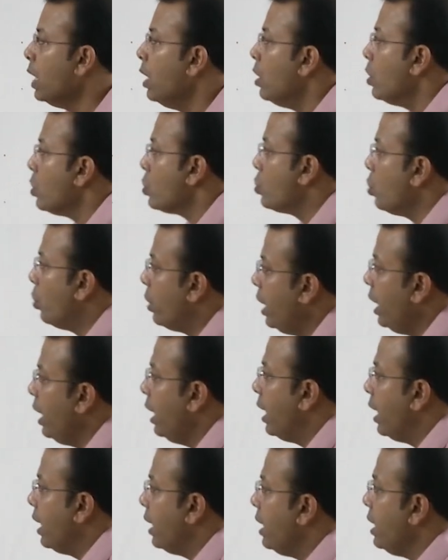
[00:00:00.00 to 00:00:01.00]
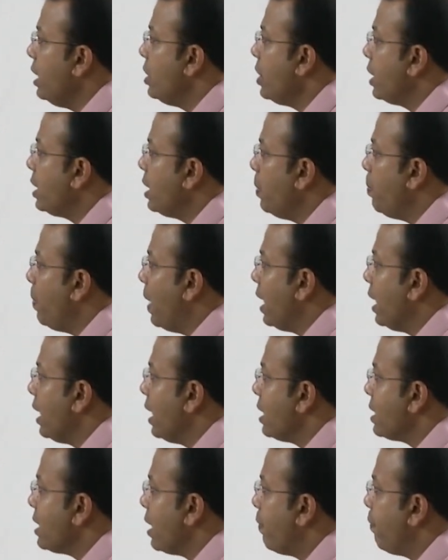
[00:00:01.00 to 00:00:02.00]
So, here ejected
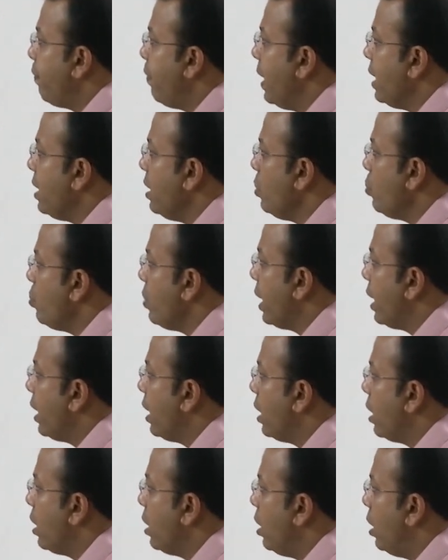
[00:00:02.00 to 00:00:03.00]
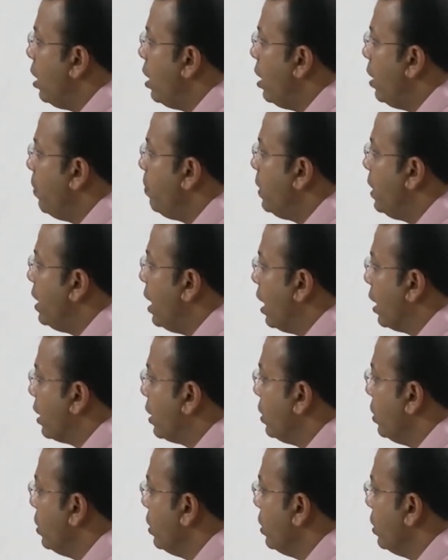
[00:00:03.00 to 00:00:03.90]
particles are fed into a curved duct.